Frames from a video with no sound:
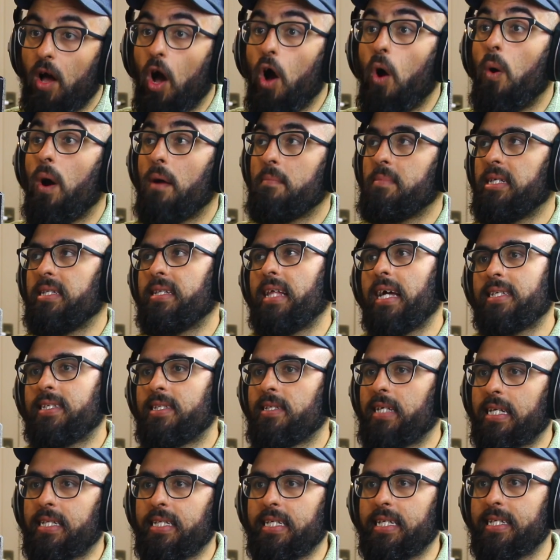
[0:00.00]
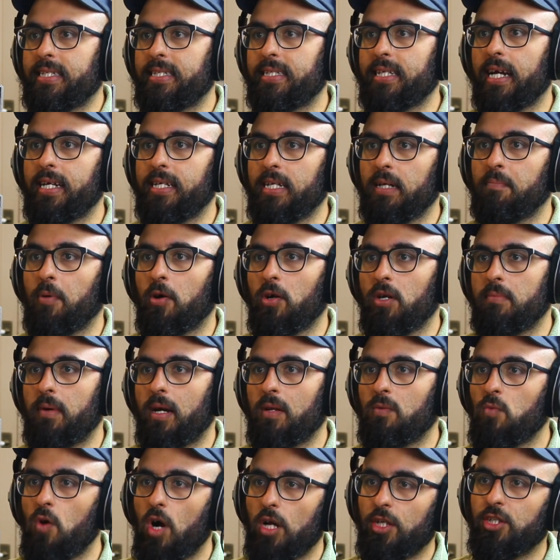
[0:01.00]
Oh, I mean, that's like the exciting part
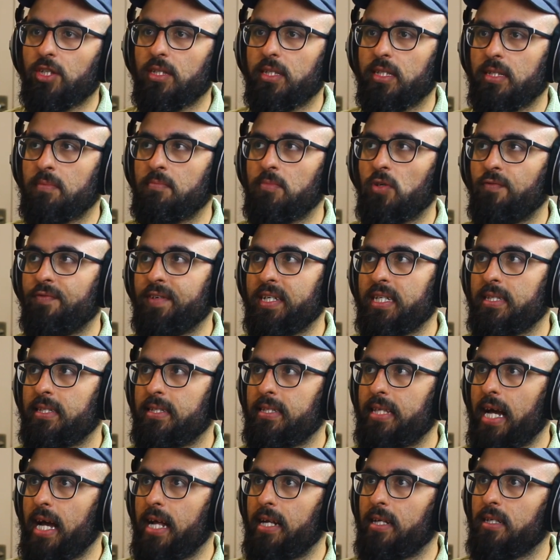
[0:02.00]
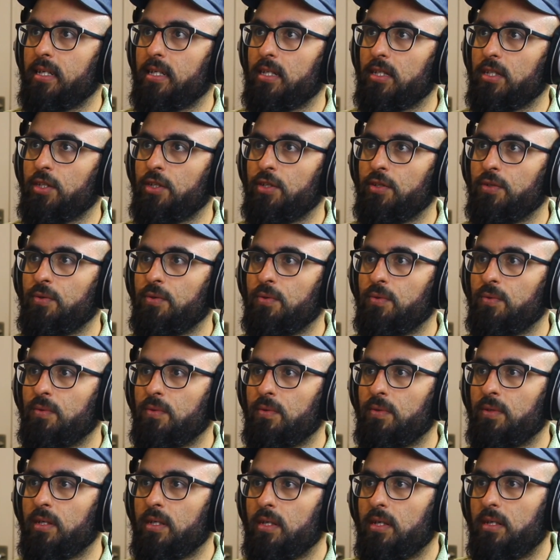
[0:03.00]
about watching this movie is that
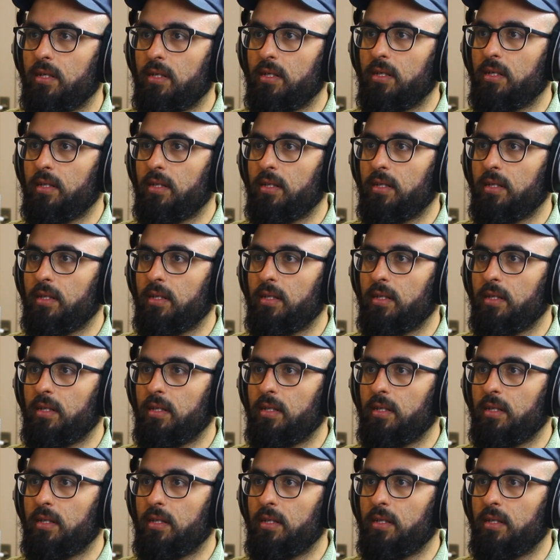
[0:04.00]
you